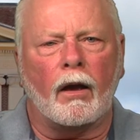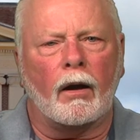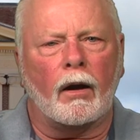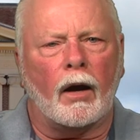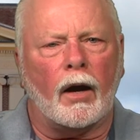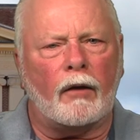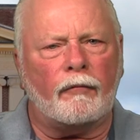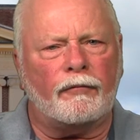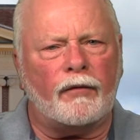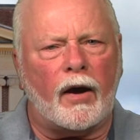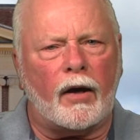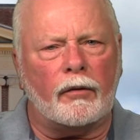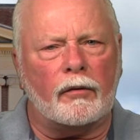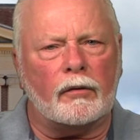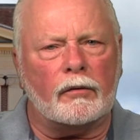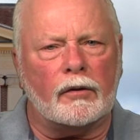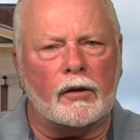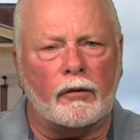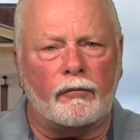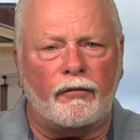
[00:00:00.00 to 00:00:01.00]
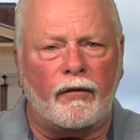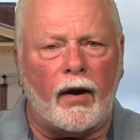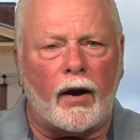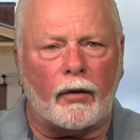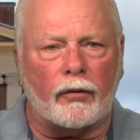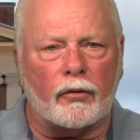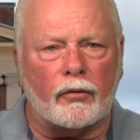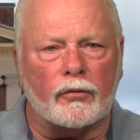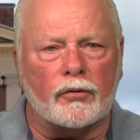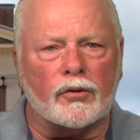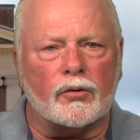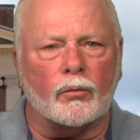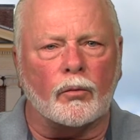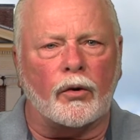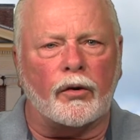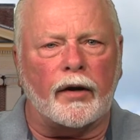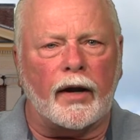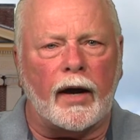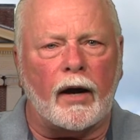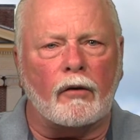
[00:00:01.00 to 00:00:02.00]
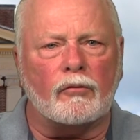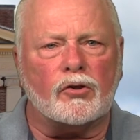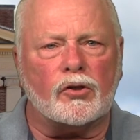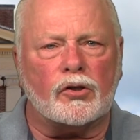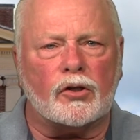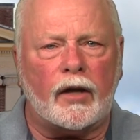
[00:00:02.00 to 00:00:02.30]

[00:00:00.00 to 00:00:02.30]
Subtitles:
Our founding fathers were now